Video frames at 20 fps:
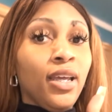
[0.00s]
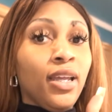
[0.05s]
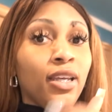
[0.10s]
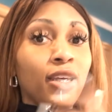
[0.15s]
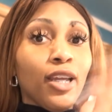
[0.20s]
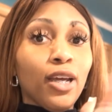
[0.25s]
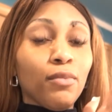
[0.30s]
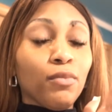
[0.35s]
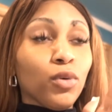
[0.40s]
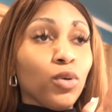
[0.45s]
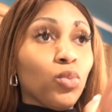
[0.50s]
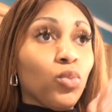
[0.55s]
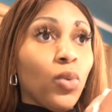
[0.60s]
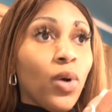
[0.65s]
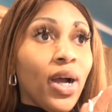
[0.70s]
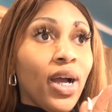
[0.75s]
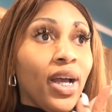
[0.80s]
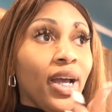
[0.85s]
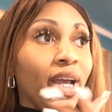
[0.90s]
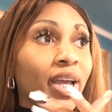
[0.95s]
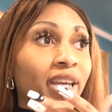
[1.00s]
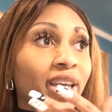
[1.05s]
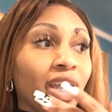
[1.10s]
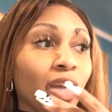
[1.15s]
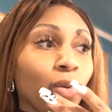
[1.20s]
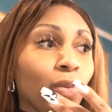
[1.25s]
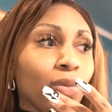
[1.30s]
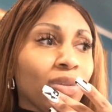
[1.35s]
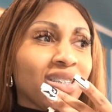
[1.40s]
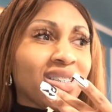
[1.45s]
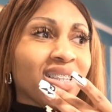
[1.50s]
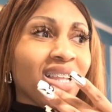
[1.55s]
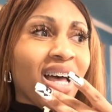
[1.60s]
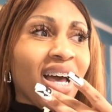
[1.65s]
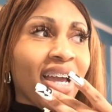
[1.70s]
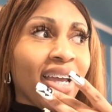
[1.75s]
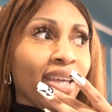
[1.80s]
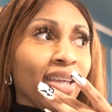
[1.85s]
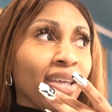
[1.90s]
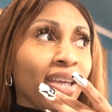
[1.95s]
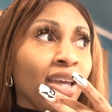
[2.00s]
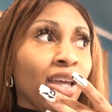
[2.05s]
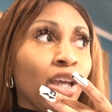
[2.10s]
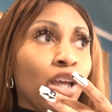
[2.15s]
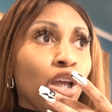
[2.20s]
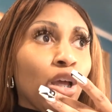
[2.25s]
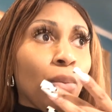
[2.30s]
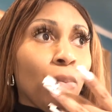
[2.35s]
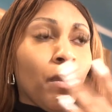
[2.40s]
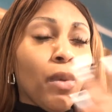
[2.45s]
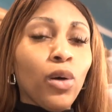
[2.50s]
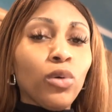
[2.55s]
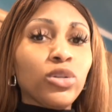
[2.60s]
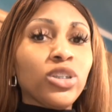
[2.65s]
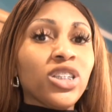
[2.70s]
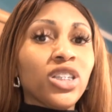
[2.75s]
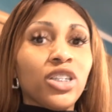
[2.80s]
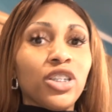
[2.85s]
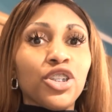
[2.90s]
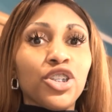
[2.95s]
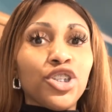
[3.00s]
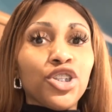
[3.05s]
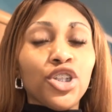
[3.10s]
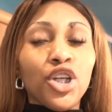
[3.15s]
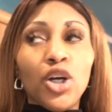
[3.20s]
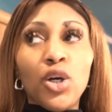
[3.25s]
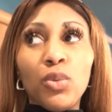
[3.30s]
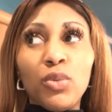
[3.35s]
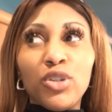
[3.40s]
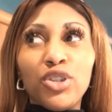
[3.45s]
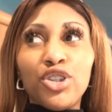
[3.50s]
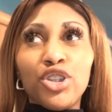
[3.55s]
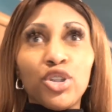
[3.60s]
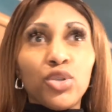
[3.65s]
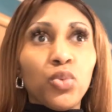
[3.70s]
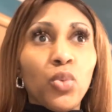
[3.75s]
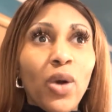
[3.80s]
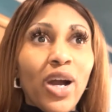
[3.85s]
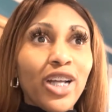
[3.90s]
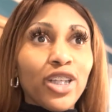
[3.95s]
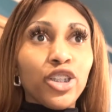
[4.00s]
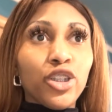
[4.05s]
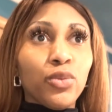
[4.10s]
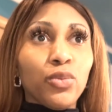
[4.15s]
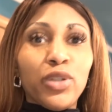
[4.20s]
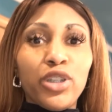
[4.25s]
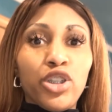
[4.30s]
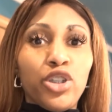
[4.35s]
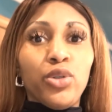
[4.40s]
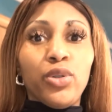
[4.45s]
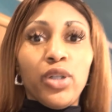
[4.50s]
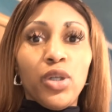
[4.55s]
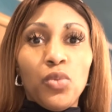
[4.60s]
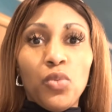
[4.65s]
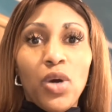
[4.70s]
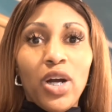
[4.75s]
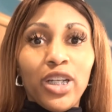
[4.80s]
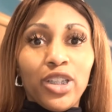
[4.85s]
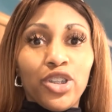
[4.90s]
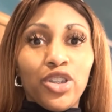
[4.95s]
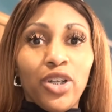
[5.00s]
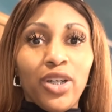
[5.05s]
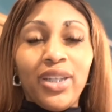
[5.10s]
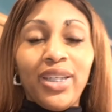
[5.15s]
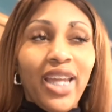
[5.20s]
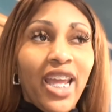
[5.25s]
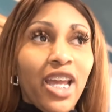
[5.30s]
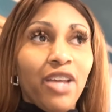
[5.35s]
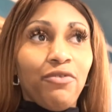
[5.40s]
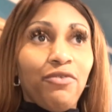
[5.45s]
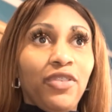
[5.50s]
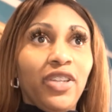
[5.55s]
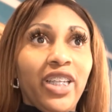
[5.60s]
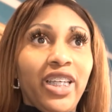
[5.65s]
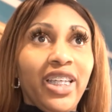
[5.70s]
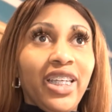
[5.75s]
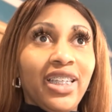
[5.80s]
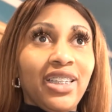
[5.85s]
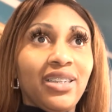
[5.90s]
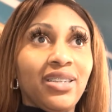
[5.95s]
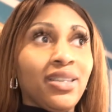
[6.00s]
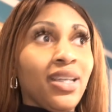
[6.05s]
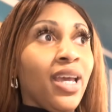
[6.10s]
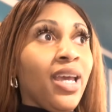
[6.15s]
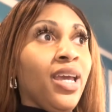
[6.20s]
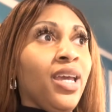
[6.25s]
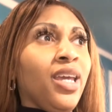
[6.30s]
Number one, it was like most of the show was just watching what you could watch on Netflix.